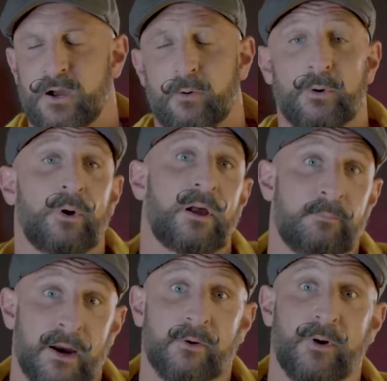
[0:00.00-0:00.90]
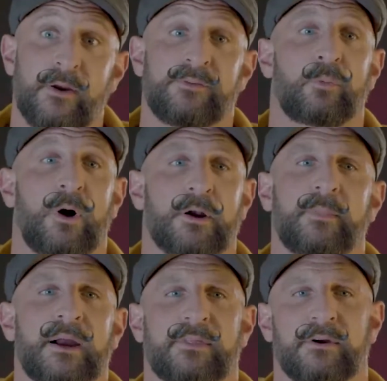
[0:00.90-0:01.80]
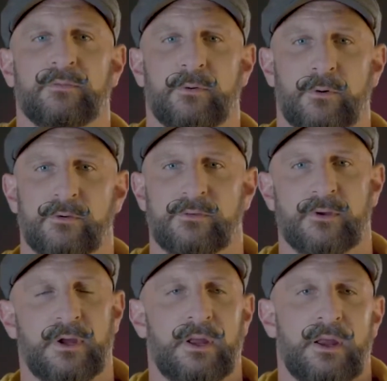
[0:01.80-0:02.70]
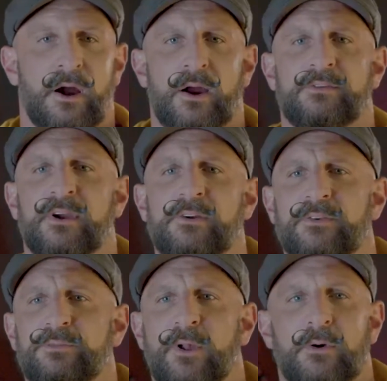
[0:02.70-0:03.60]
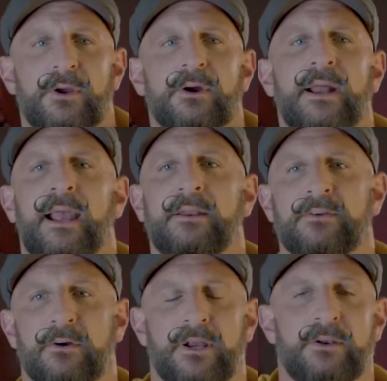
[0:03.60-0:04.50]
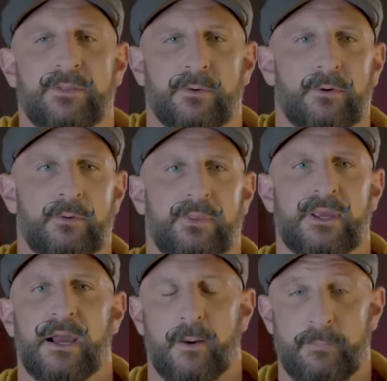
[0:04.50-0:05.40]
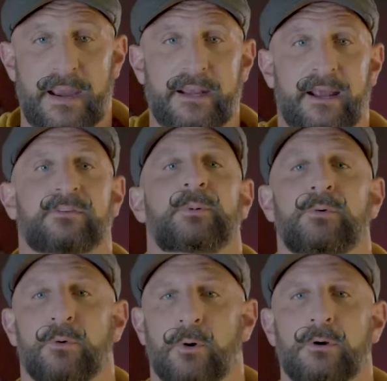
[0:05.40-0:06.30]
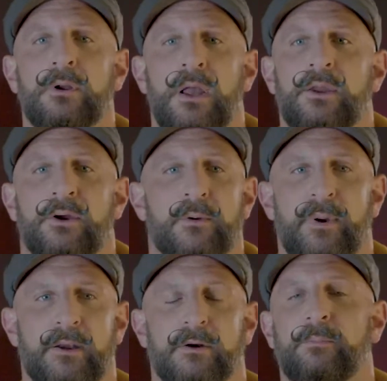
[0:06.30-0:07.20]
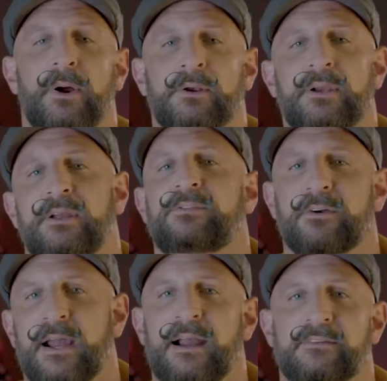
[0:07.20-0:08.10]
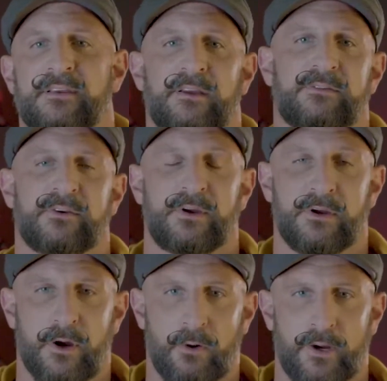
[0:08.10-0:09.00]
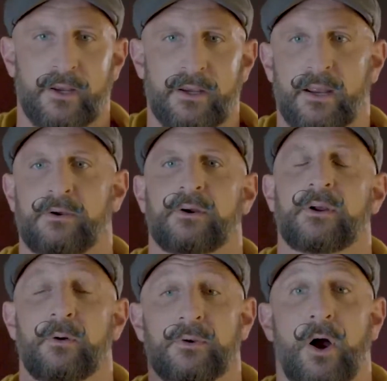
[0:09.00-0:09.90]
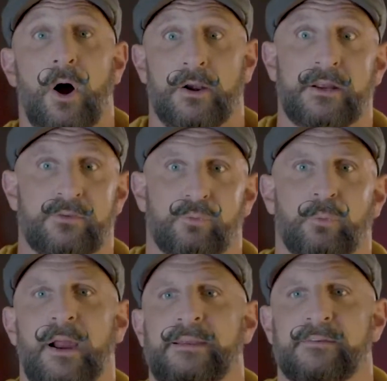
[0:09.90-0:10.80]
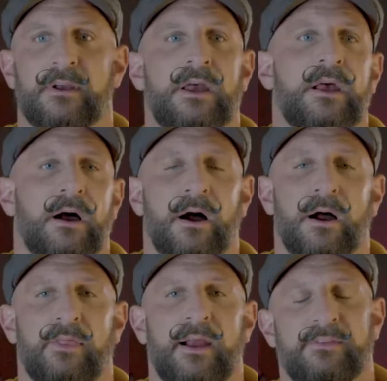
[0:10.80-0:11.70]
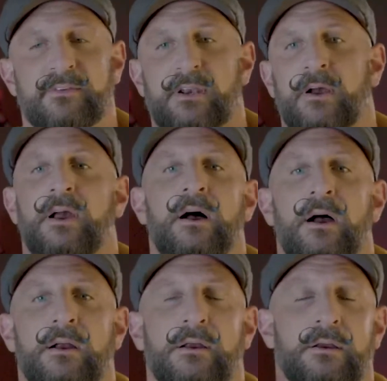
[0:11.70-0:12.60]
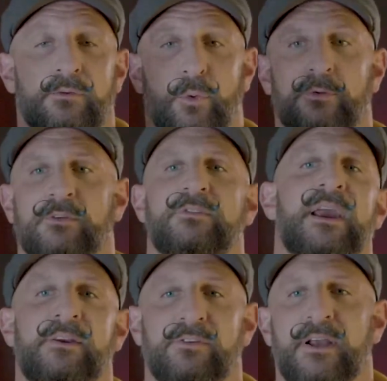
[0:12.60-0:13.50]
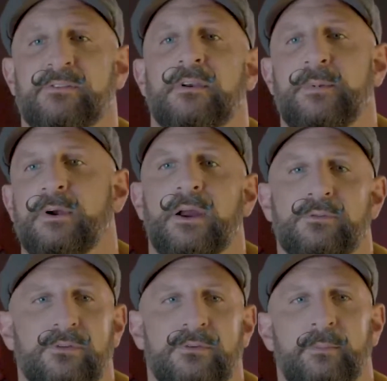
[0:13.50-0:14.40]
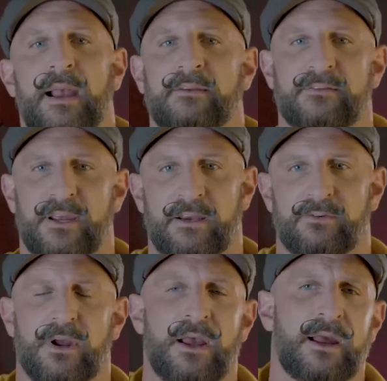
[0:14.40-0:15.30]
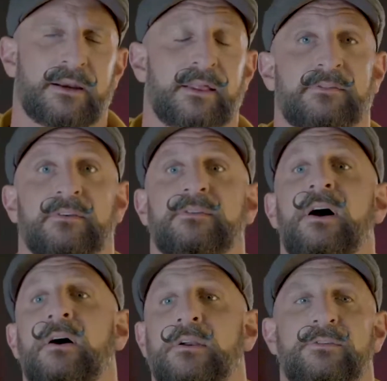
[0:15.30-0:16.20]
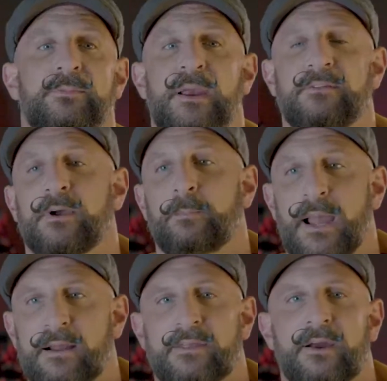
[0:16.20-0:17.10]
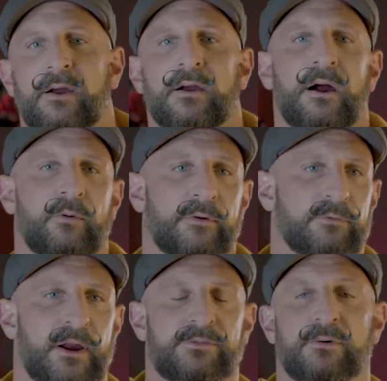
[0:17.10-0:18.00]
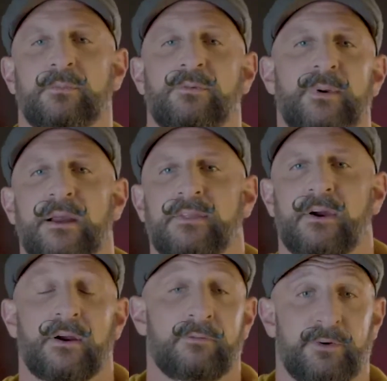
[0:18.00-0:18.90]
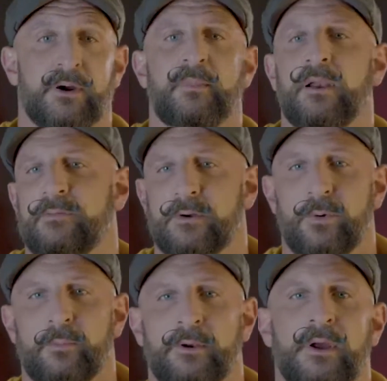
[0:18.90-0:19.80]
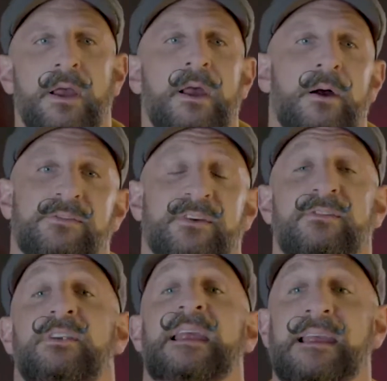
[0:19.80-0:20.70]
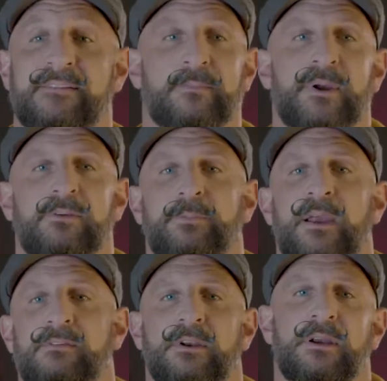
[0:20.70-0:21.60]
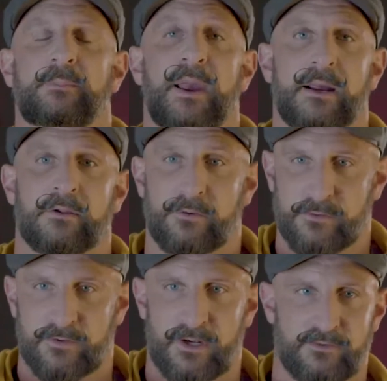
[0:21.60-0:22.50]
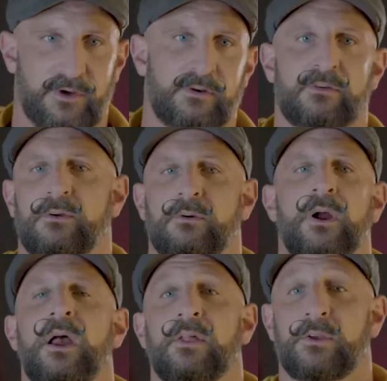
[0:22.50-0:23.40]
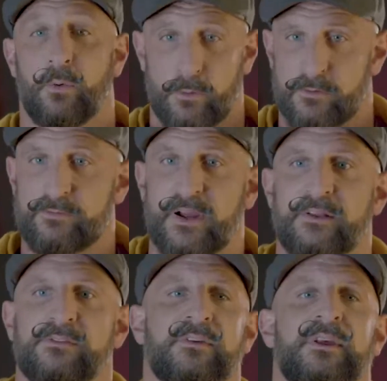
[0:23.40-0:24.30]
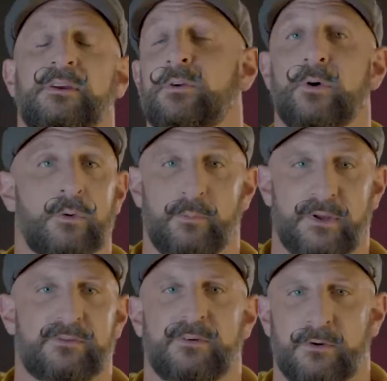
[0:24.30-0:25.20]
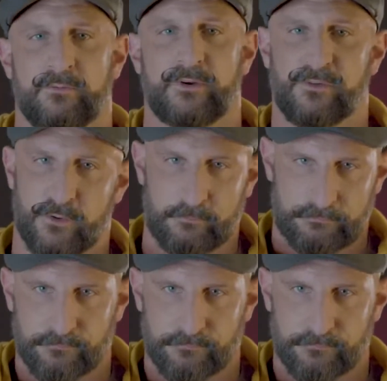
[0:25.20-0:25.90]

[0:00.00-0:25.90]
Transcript: We will have microwaves and water back there, of course. All right, so here's the flow. You're going to enter in through the main expo door. Your competitor button is your access. So you go in and you're going to go into audience right. That's going to towards the stage, and that's going to be your entrance to backstage. Now, there's a ton of space up back there. We have restrooms back there and a fair amount of equipment. But since it is a big space, you need to pay close attention to the order of events so that you don't miss your division.